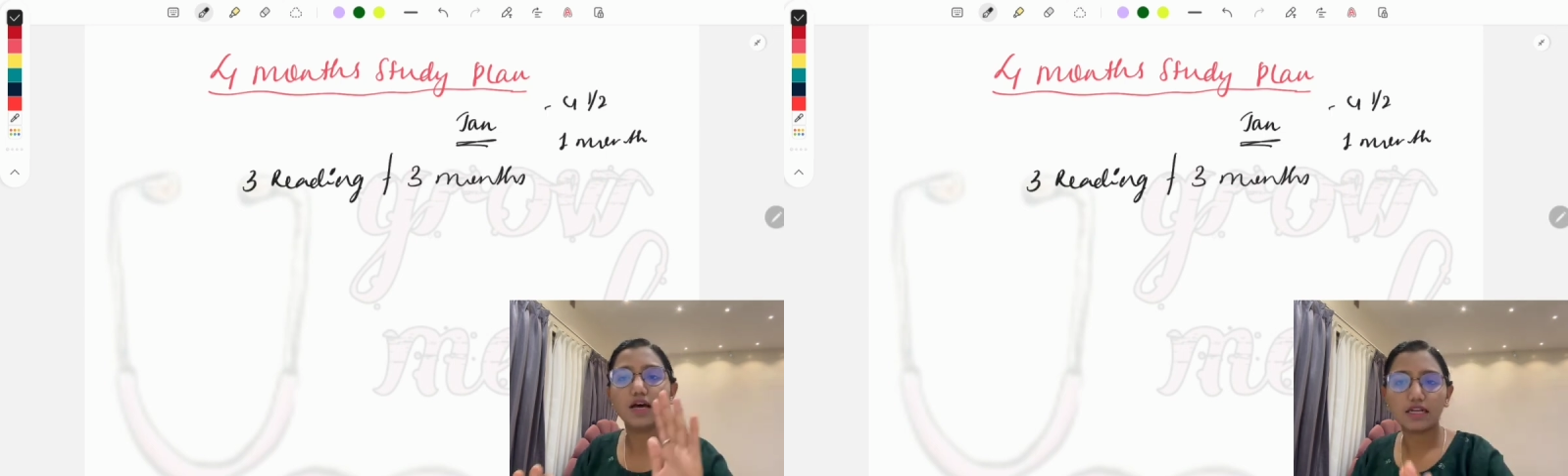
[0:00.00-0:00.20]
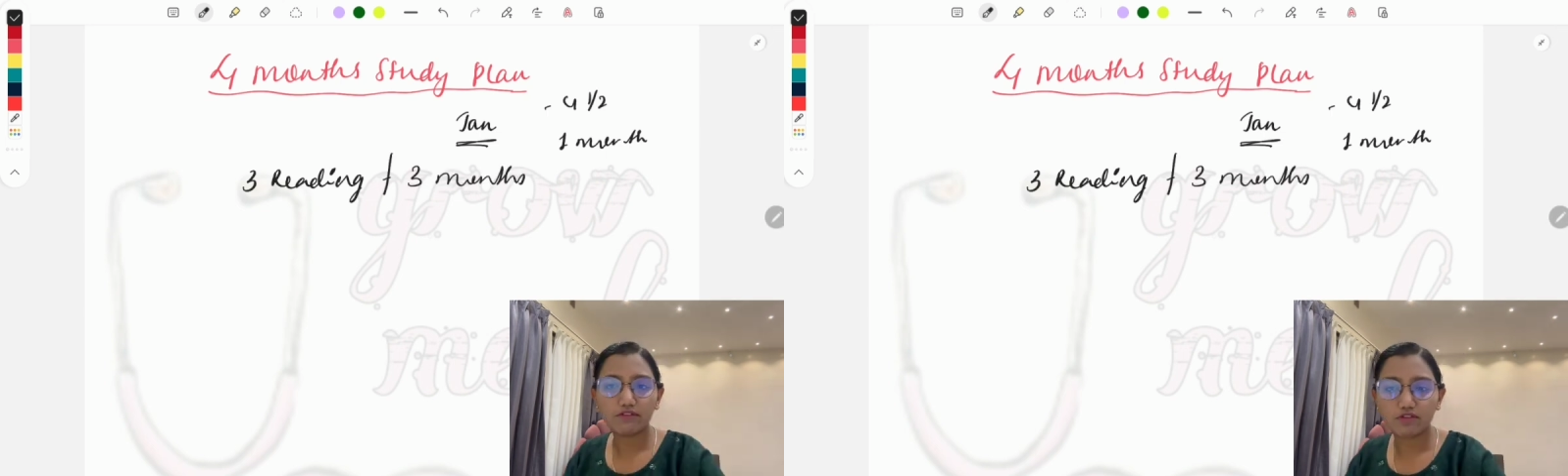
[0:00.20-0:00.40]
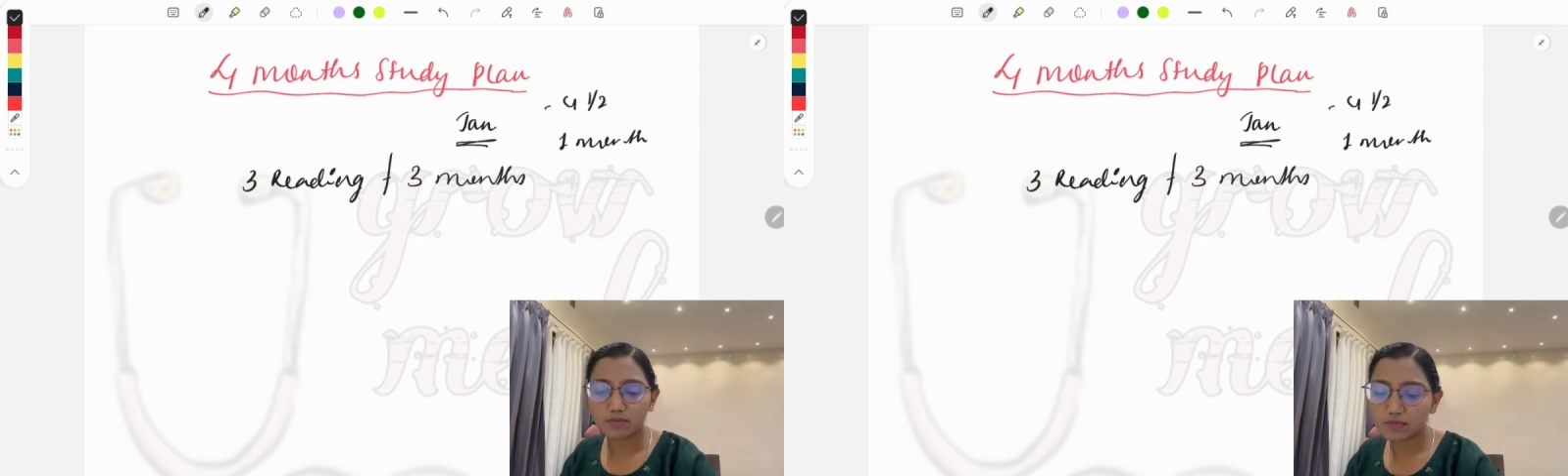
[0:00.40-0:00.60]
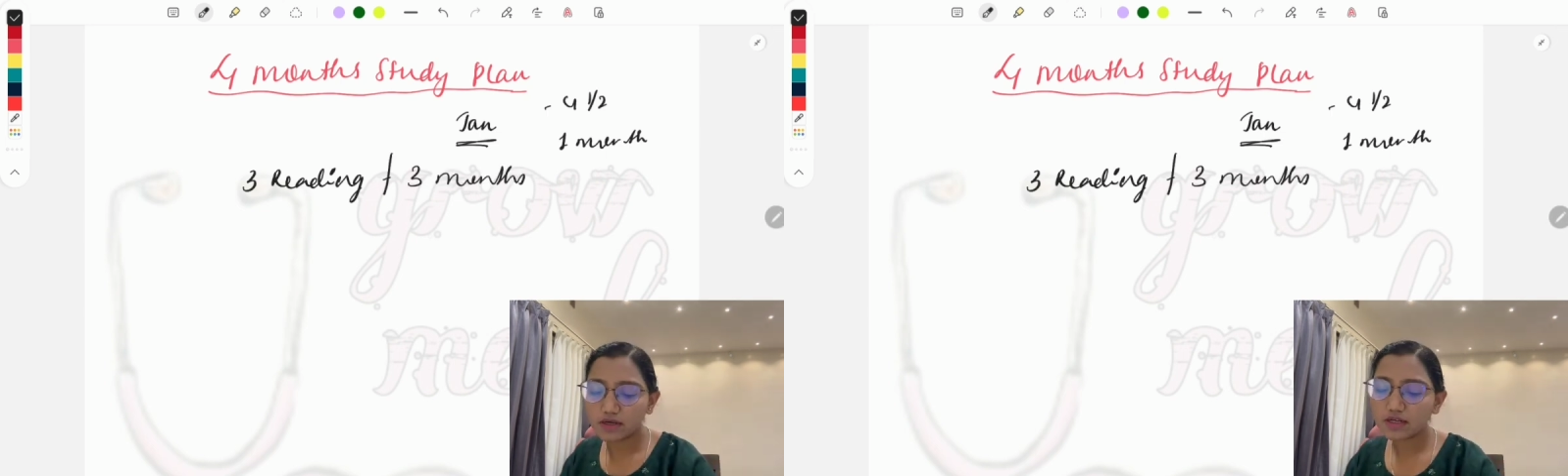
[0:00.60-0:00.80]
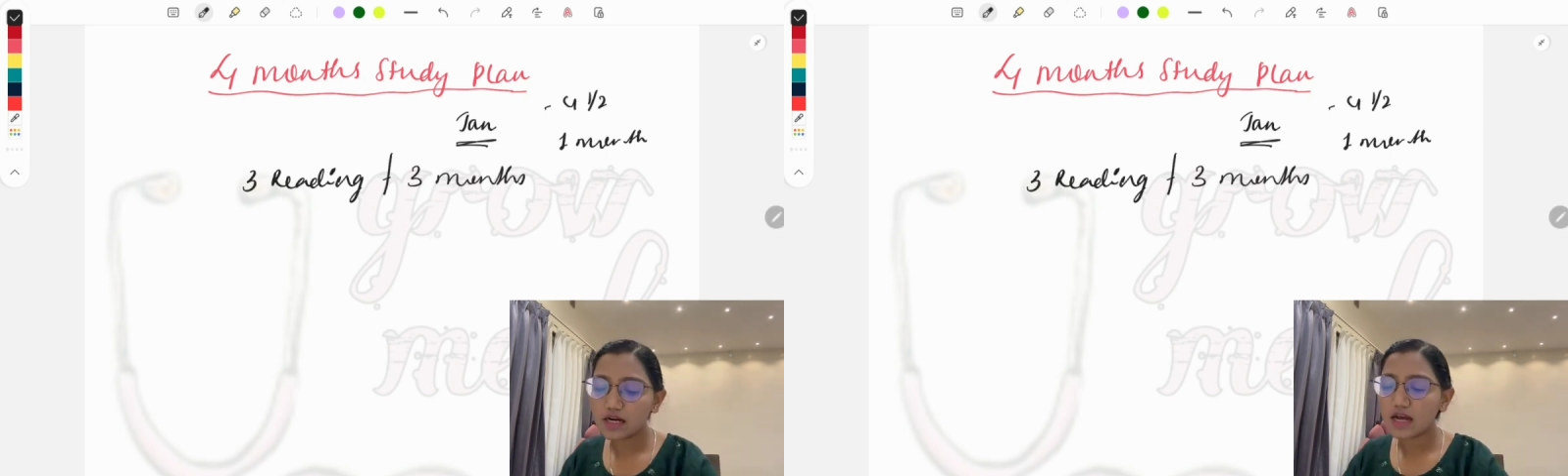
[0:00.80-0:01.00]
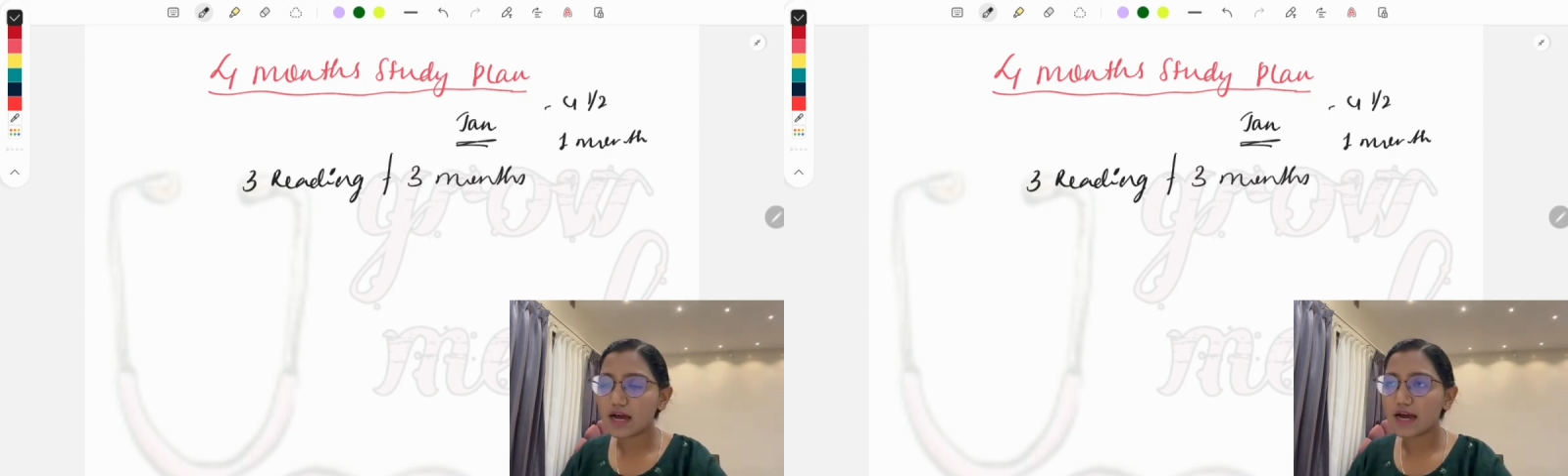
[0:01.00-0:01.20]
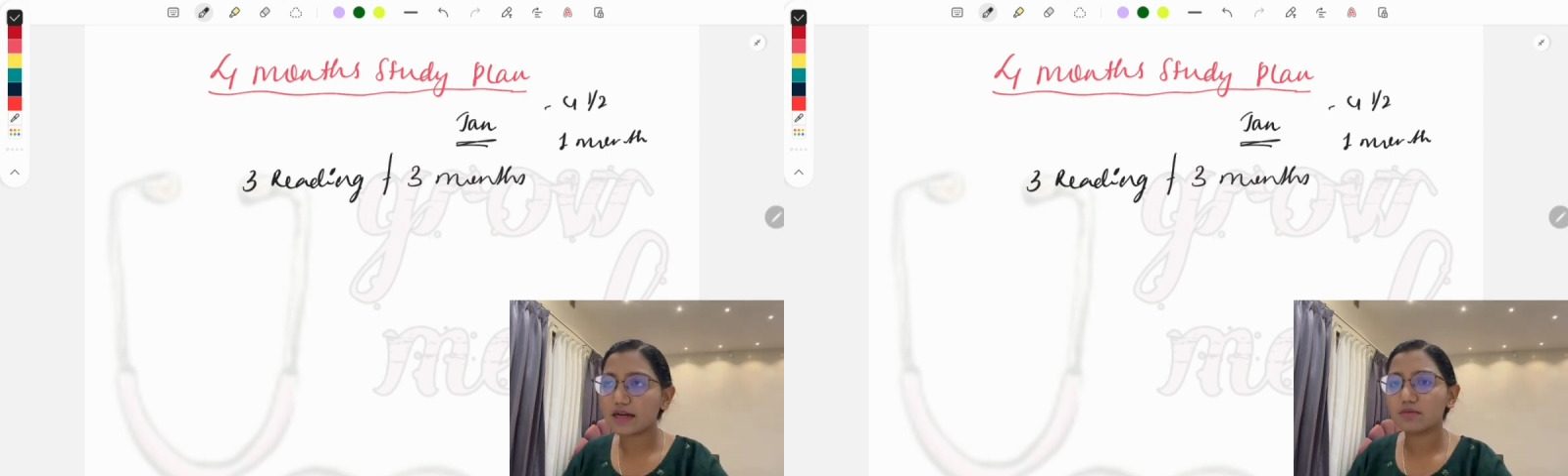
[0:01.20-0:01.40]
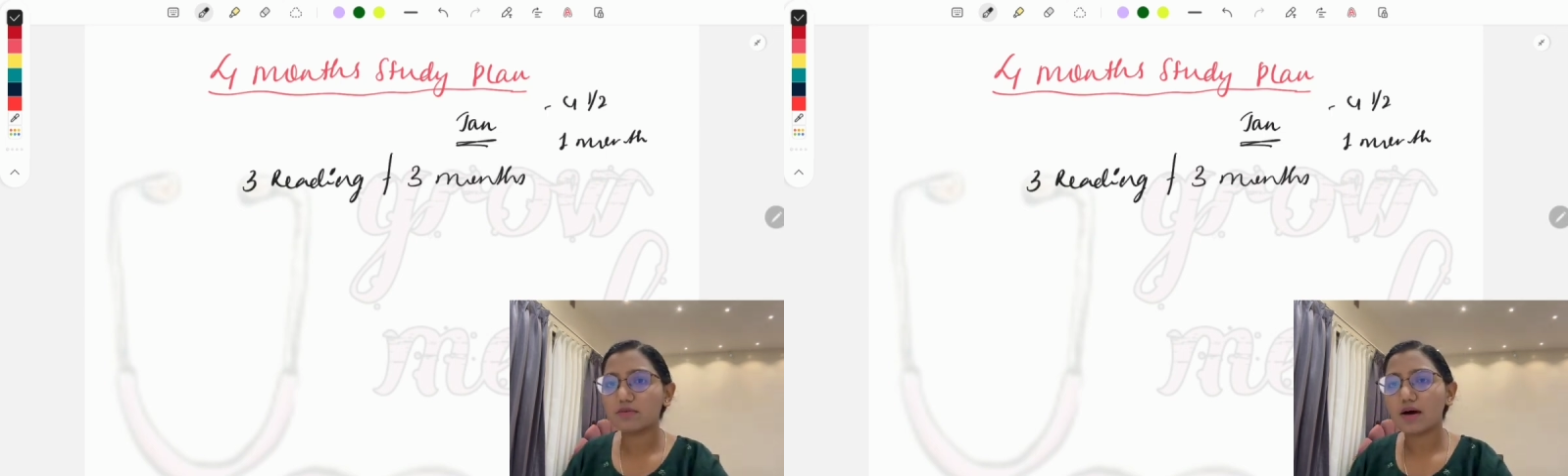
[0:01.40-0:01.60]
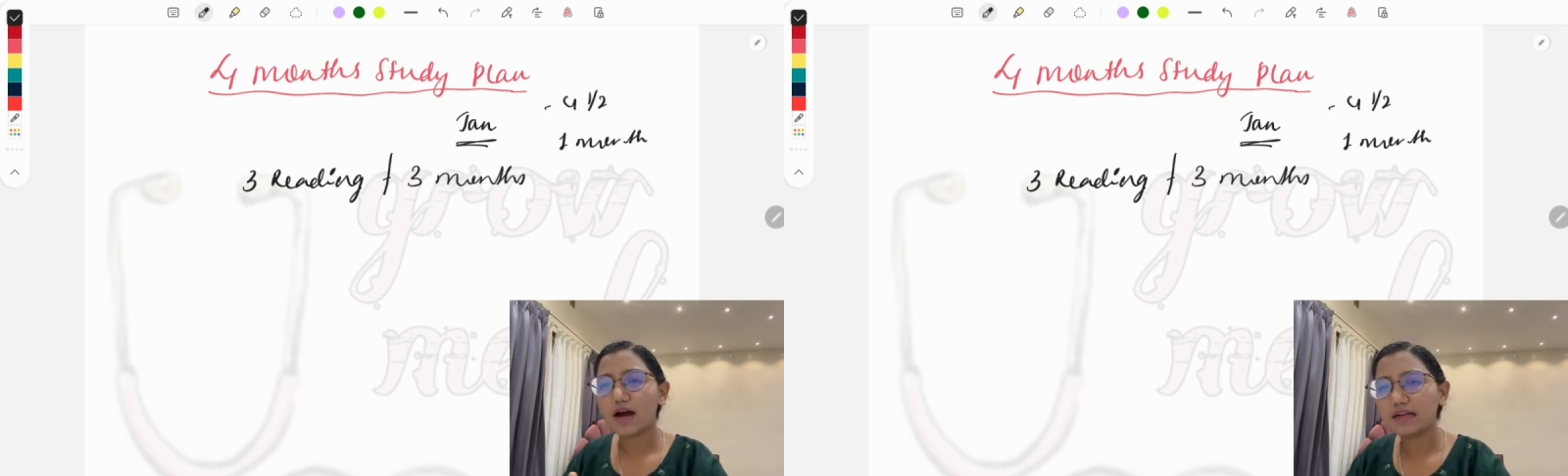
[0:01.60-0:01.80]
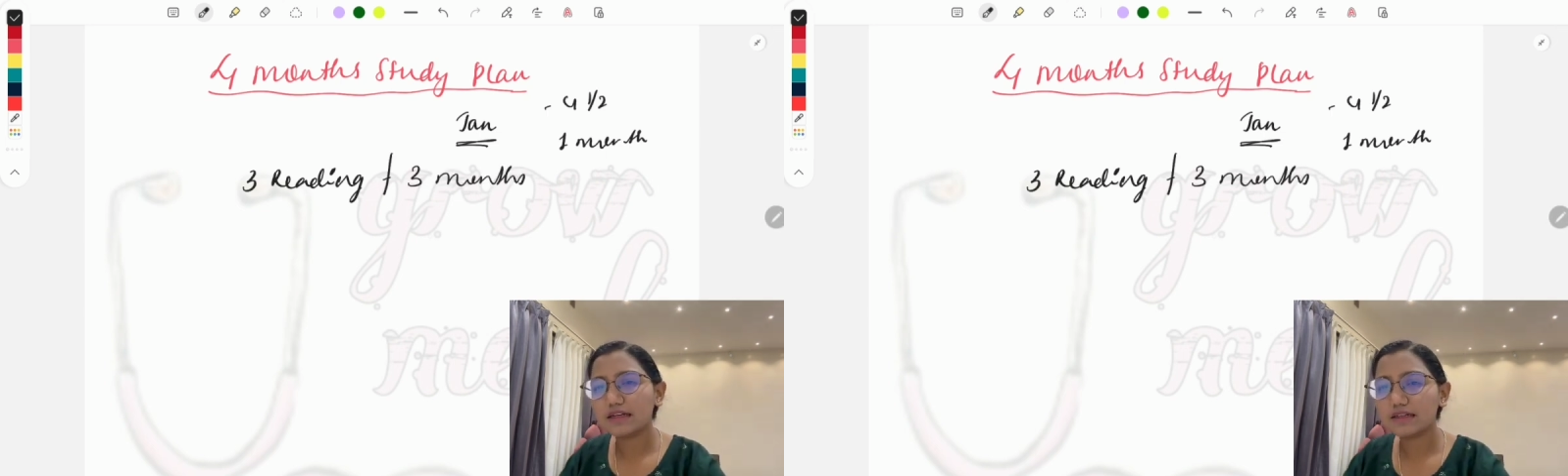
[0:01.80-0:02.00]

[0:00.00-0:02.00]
November and hardly